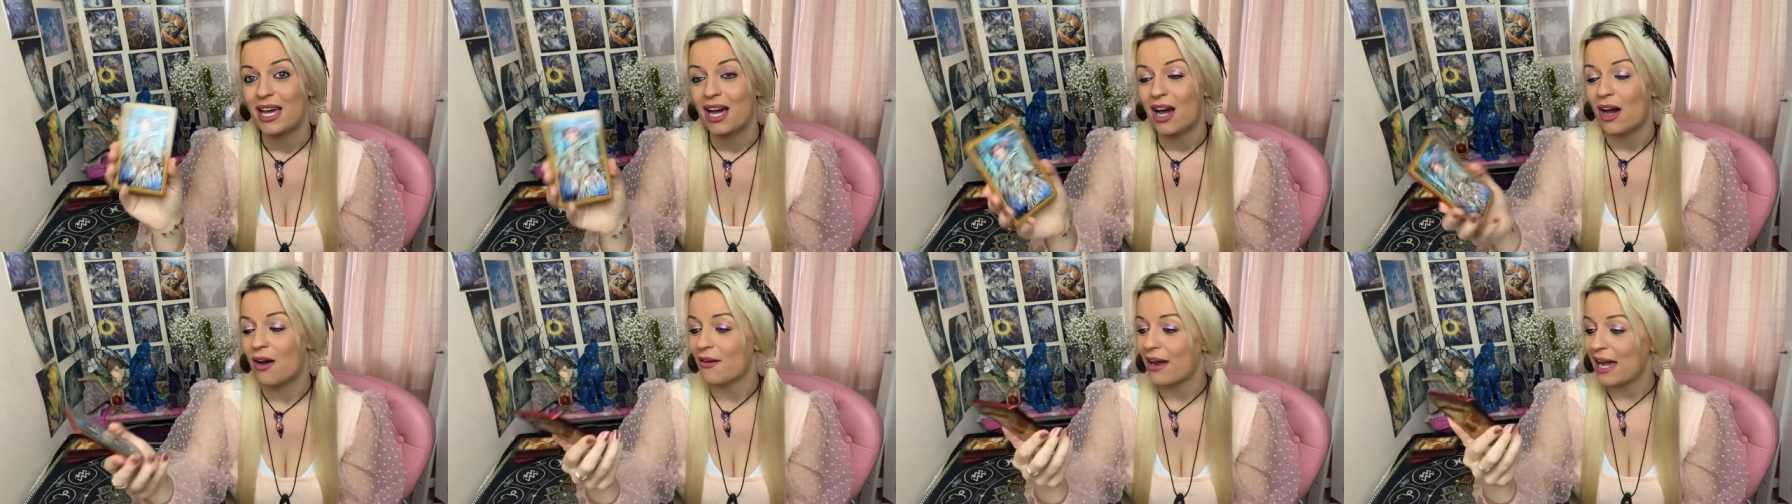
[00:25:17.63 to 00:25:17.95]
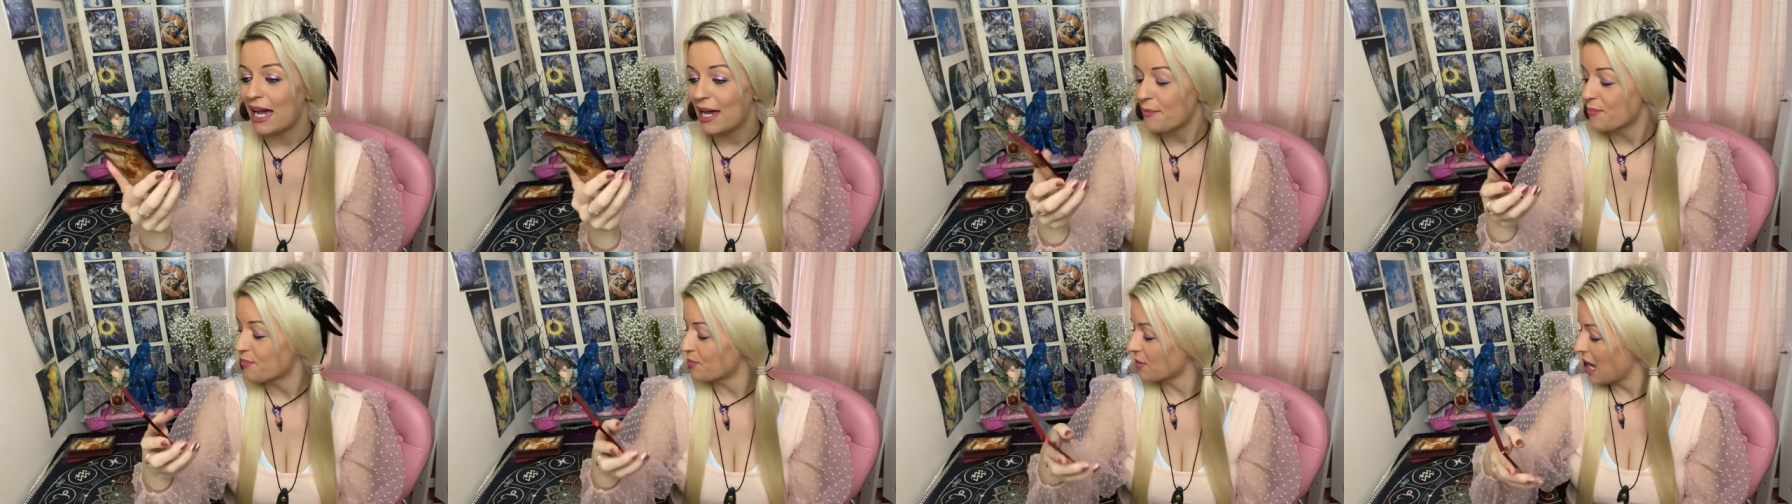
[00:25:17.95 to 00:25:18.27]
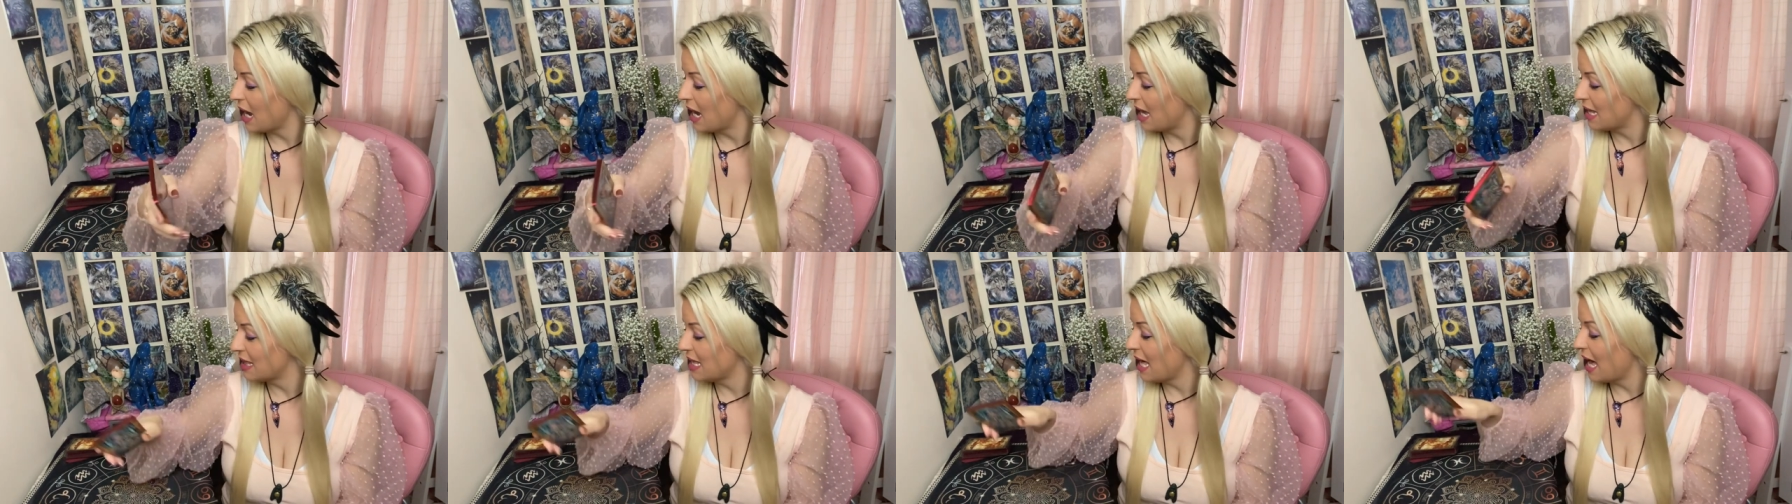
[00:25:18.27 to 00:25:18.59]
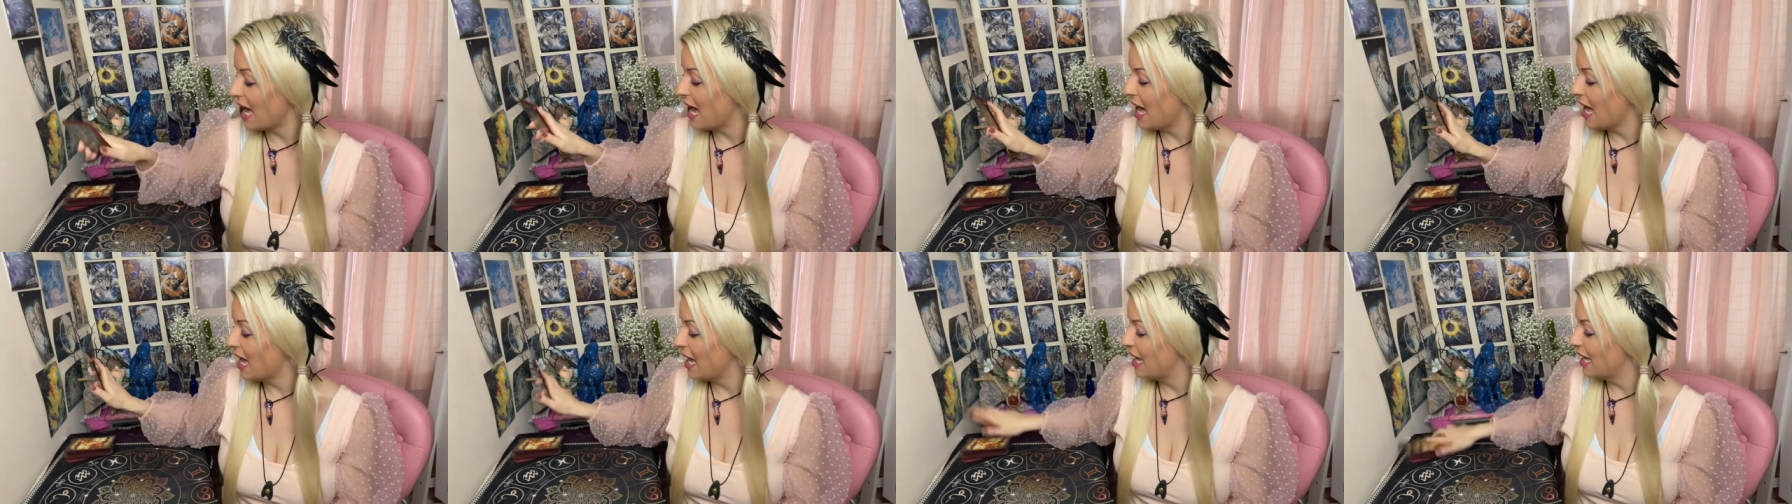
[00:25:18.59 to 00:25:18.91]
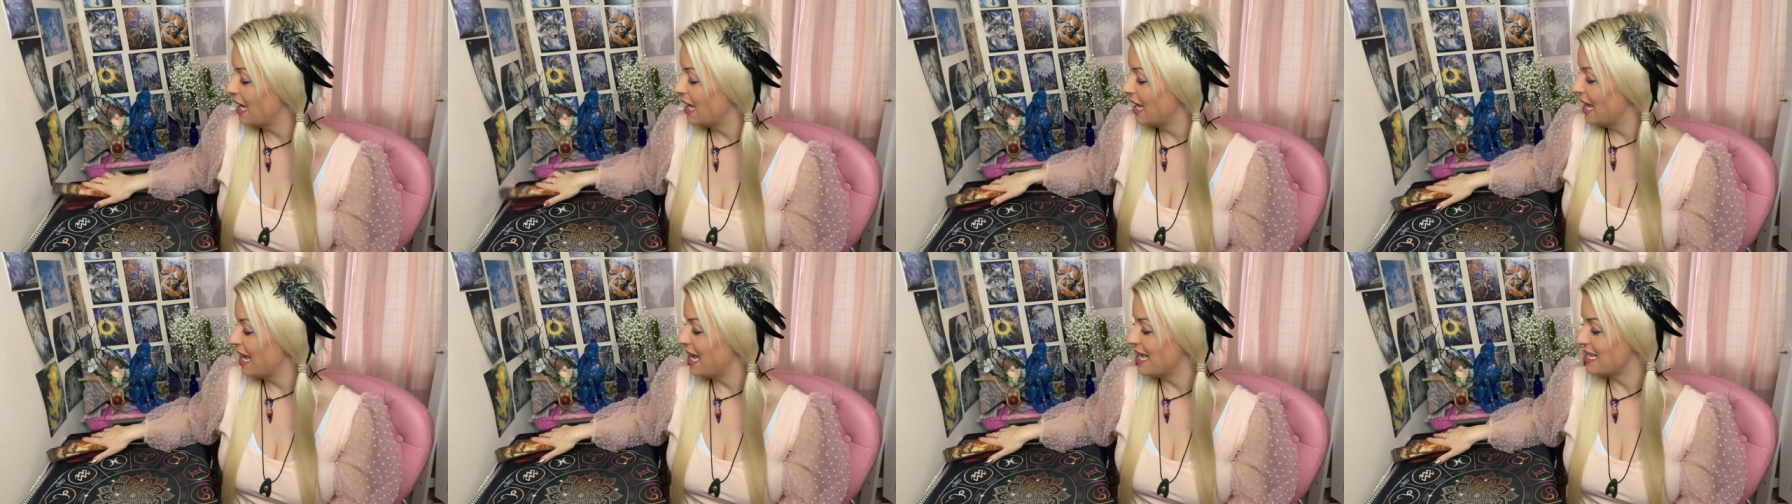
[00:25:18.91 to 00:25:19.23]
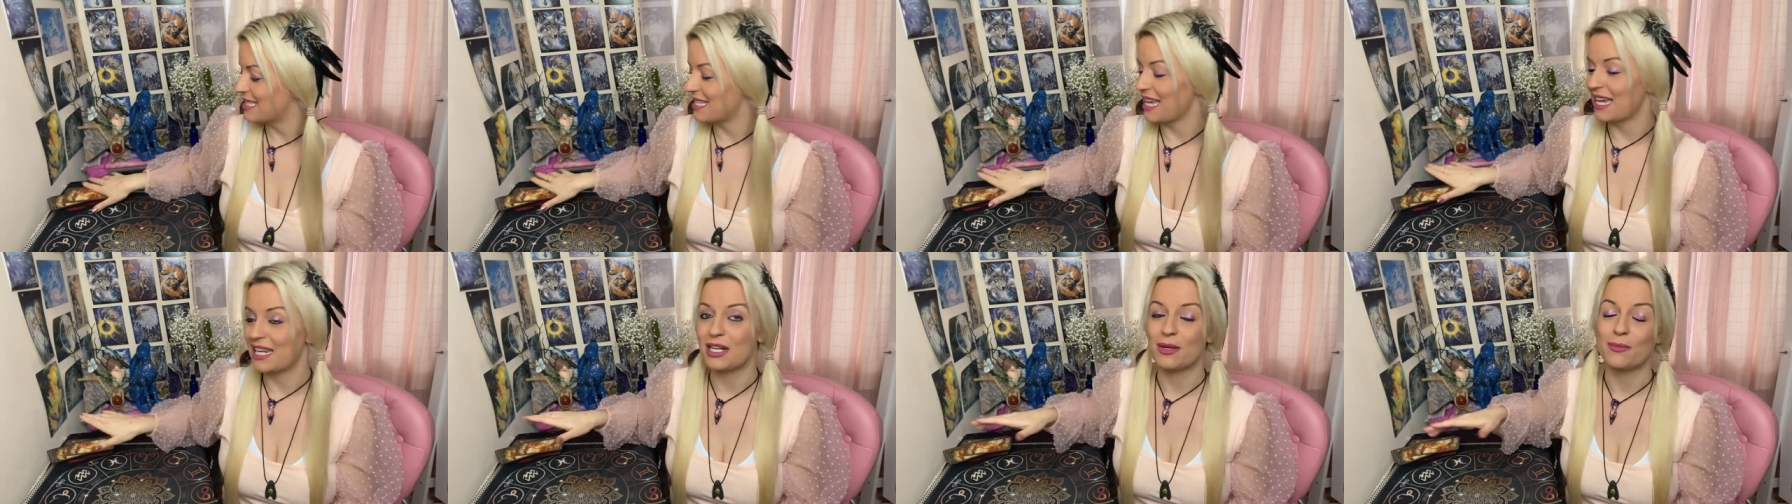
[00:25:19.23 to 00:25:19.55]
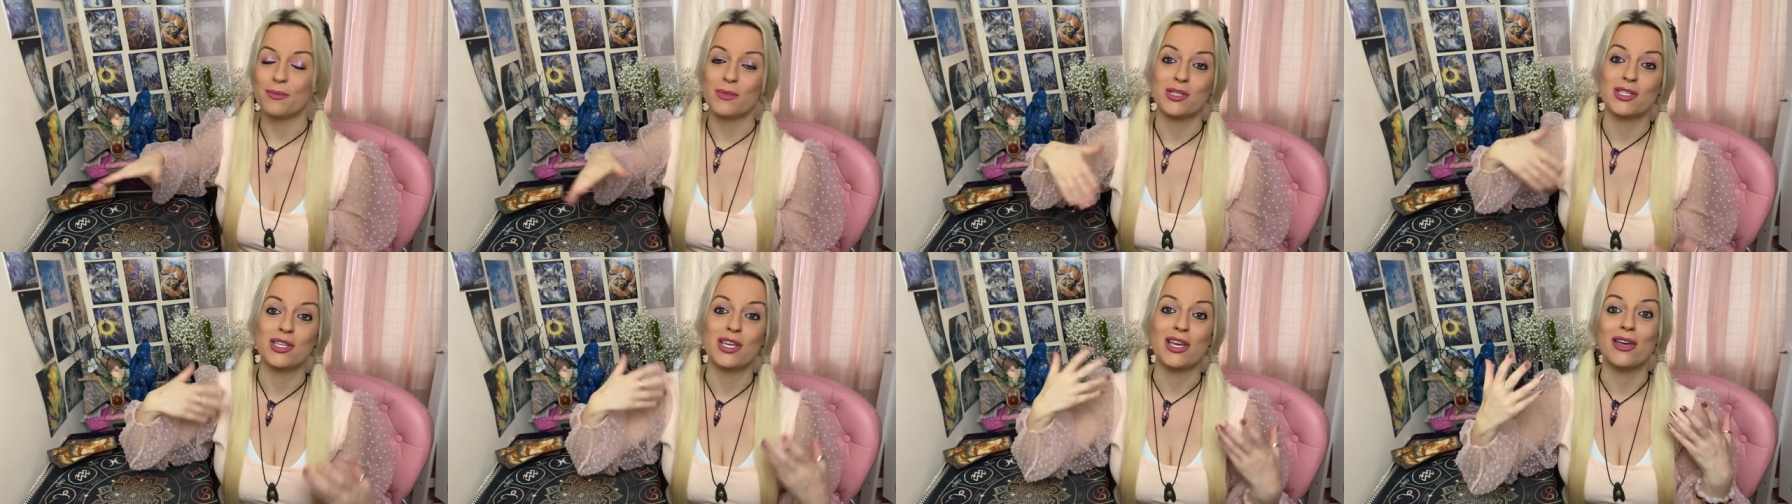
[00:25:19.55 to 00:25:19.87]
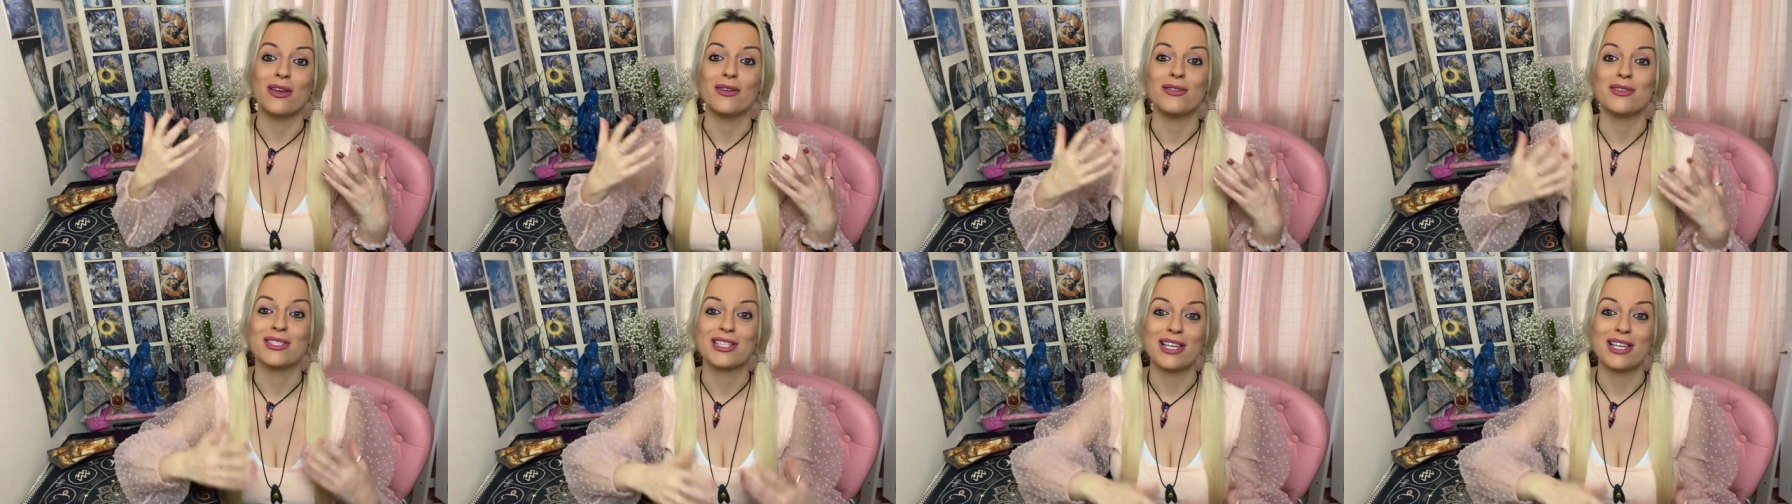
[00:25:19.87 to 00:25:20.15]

All right, and that is deck number two.